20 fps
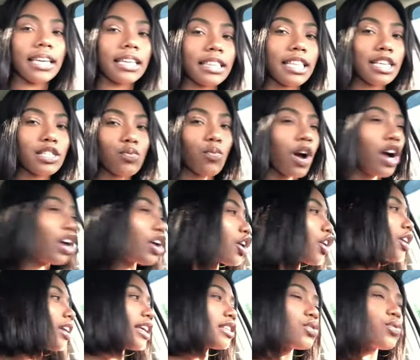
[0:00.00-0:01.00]
this one
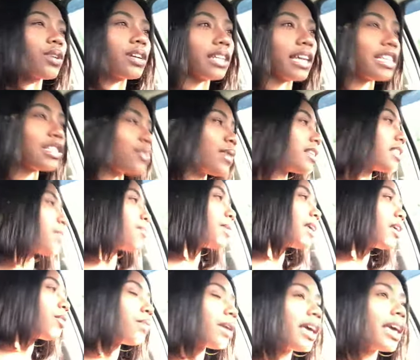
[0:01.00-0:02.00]
girl that Tory Lanez went to
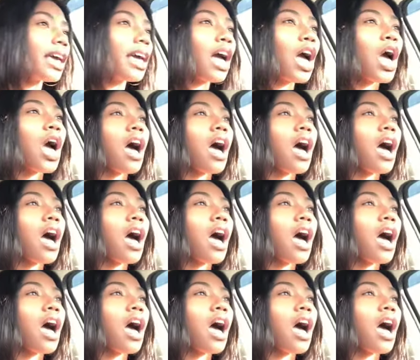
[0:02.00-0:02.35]
be with,